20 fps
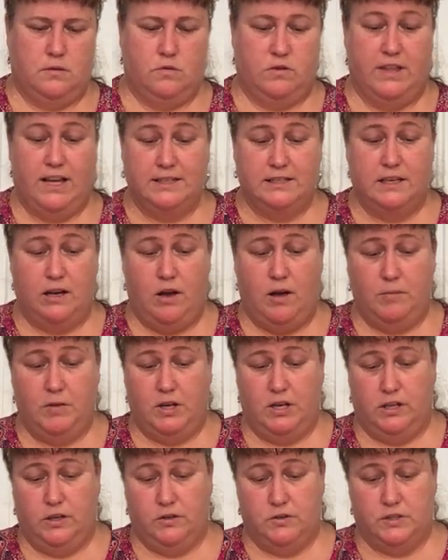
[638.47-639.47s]
Well, that's how I'm
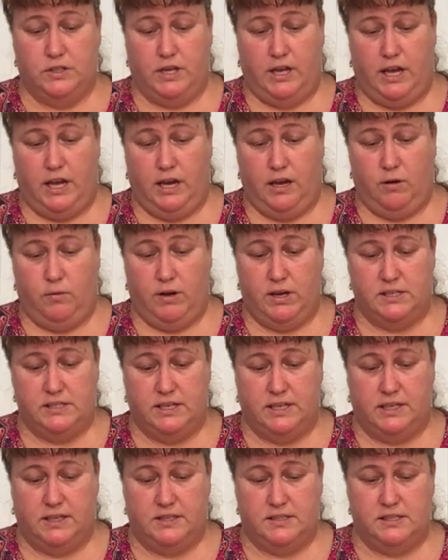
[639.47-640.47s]
gonna use it anyways.
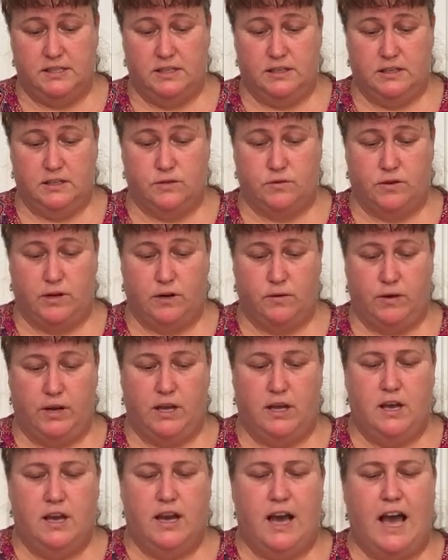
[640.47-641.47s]
I can see this right away.
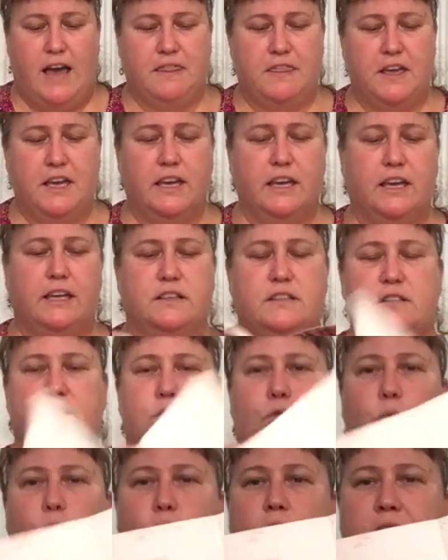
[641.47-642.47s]
I think it's
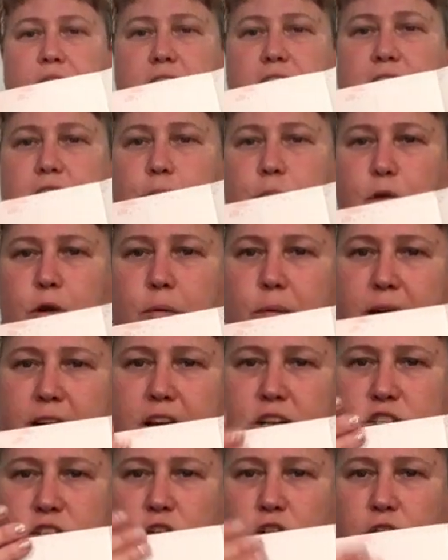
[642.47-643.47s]
one day per
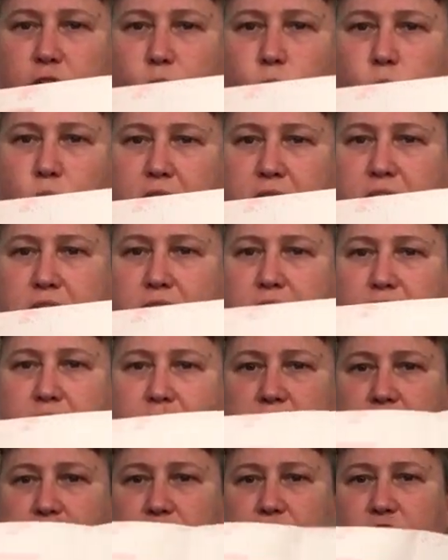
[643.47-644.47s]
page, so like one day
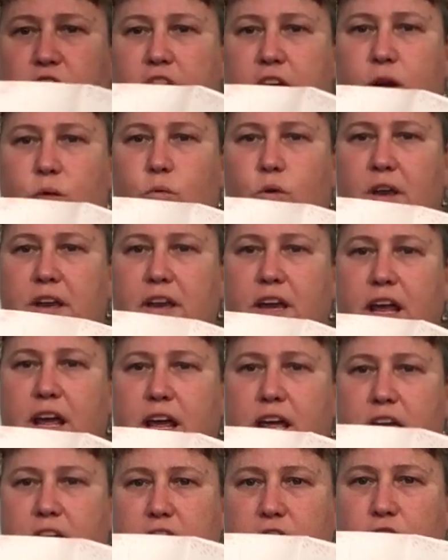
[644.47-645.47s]
here and one
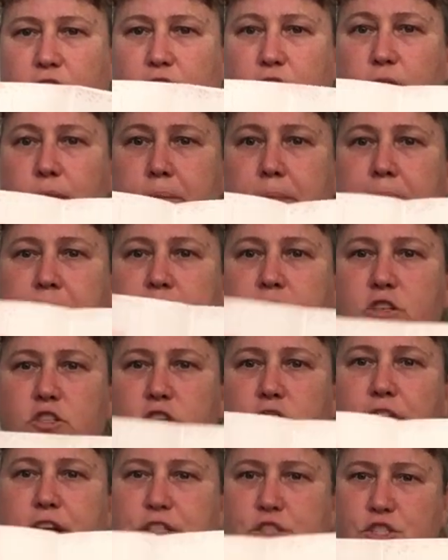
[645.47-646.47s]
day here. So
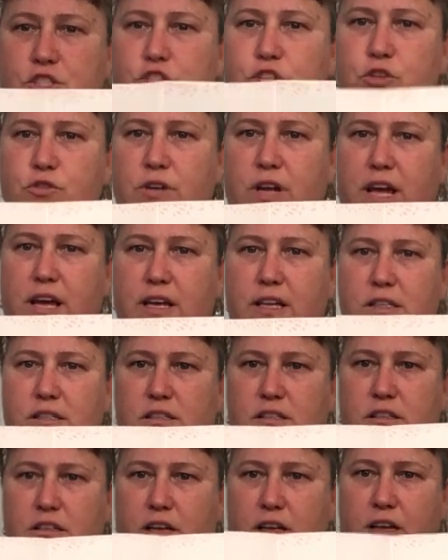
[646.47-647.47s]
that's two
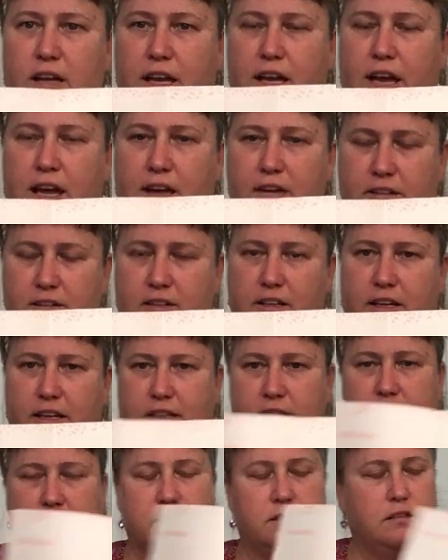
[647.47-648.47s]
days at a
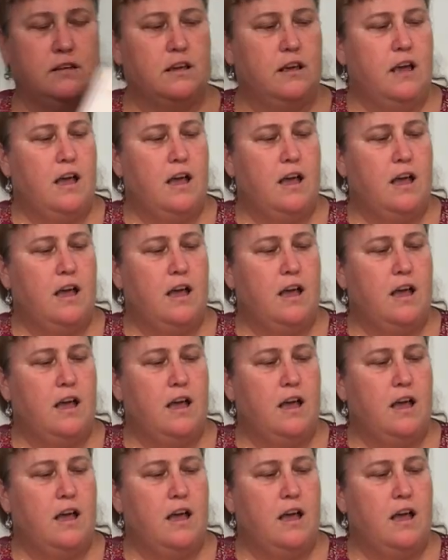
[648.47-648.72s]
glance,